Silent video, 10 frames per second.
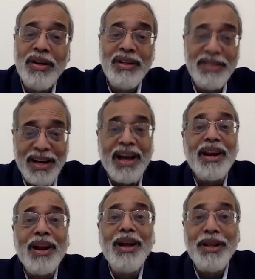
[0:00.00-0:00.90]
Yeah. There are
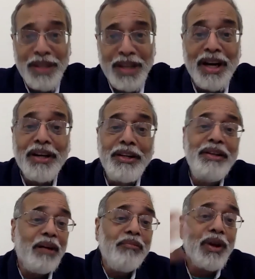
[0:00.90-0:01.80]
there are
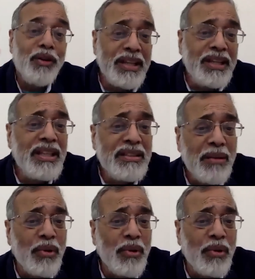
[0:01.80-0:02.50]
number of I think some